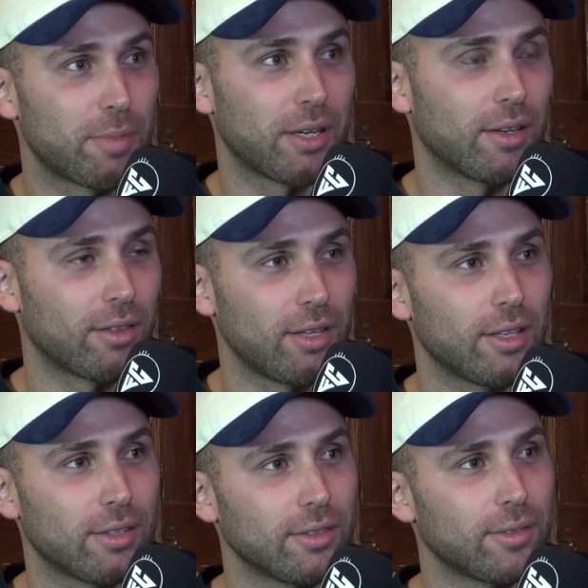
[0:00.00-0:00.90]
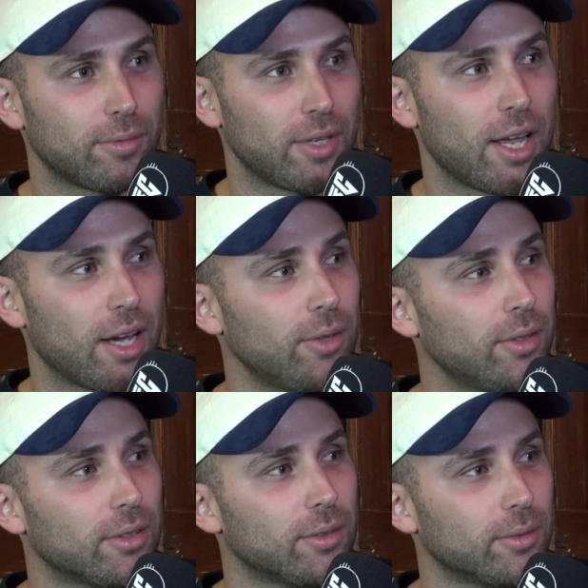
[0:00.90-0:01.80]
but I think for
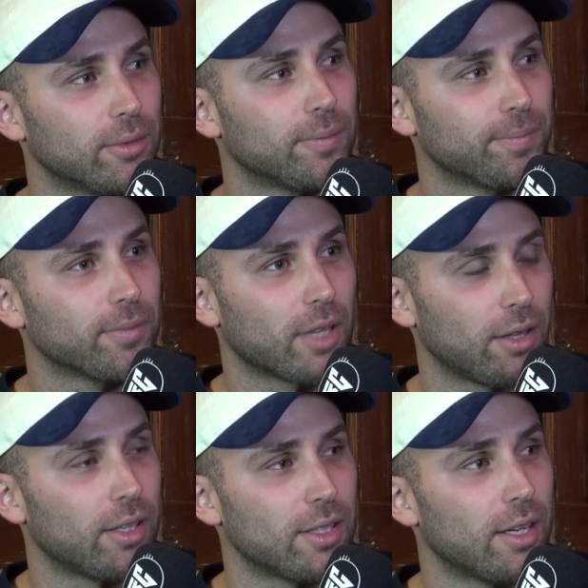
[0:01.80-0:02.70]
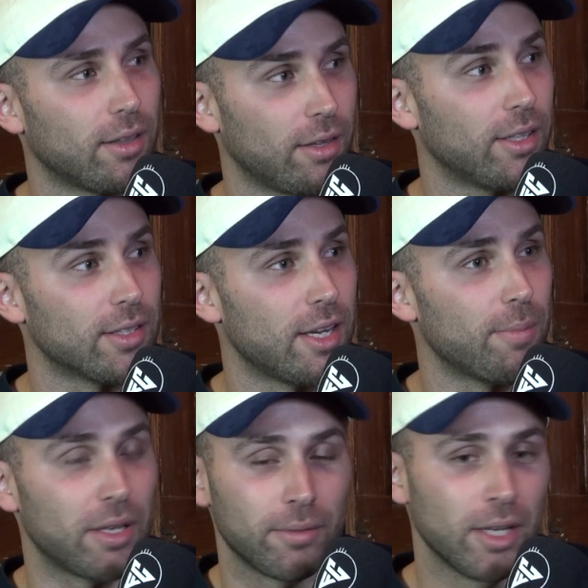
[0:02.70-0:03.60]
now, I think it, I think it's
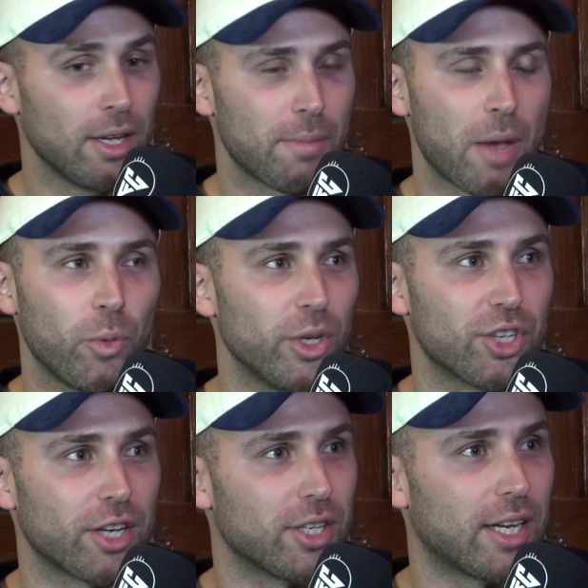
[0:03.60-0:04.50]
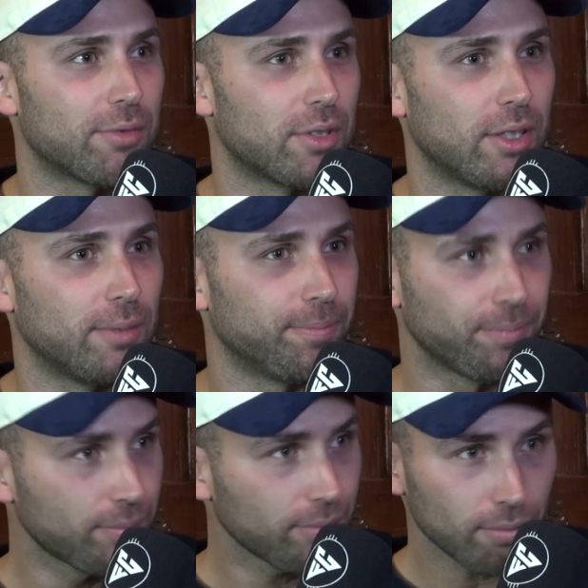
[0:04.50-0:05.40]
him, and maybe we judge it after
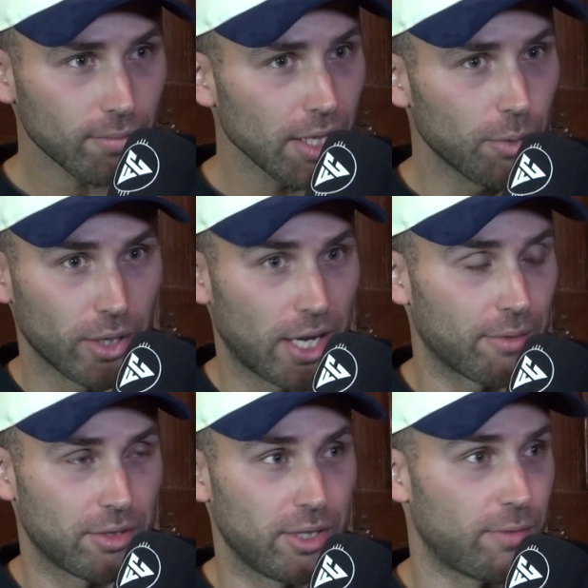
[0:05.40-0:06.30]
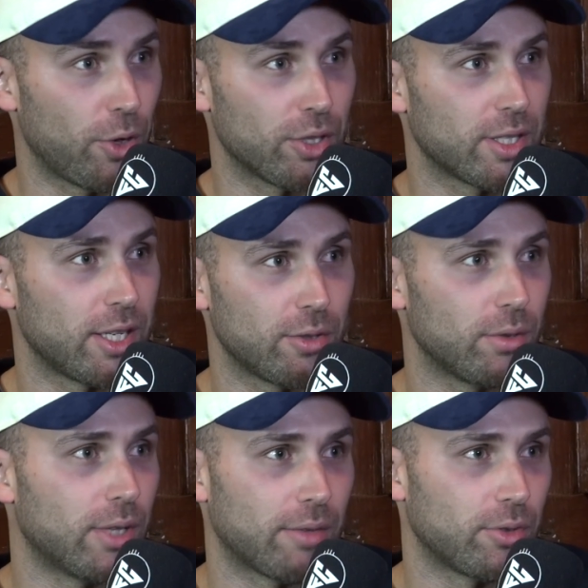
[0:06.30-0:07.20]
after his first
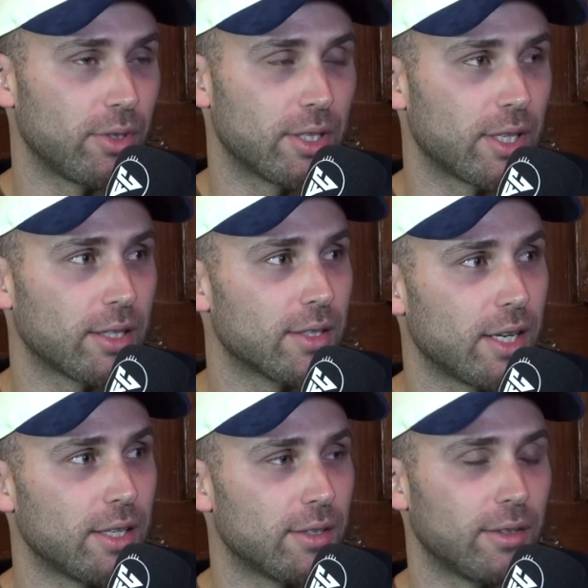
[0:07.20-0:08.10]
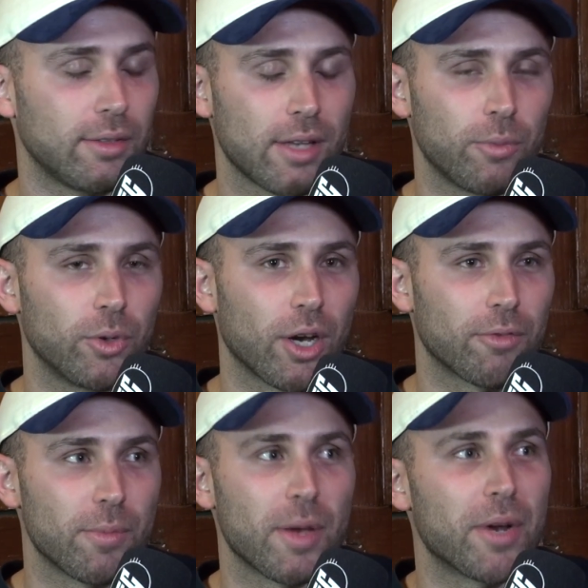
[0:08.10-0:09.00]
season or after his second yeah. season, and, and we'll go
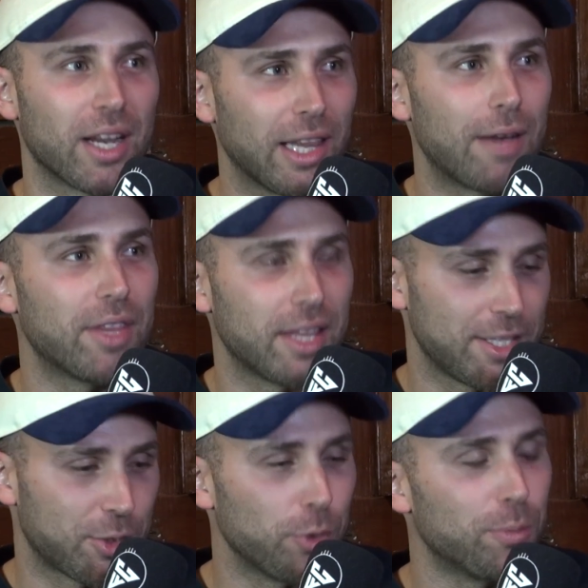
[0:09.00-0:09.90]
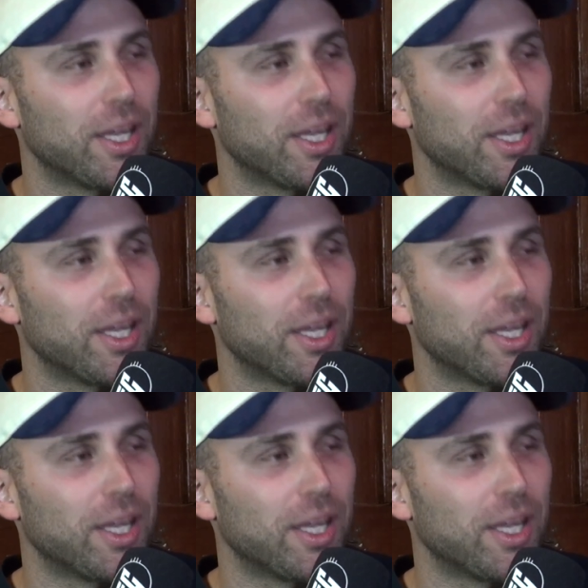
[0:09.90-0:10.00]
from there. But I love that these two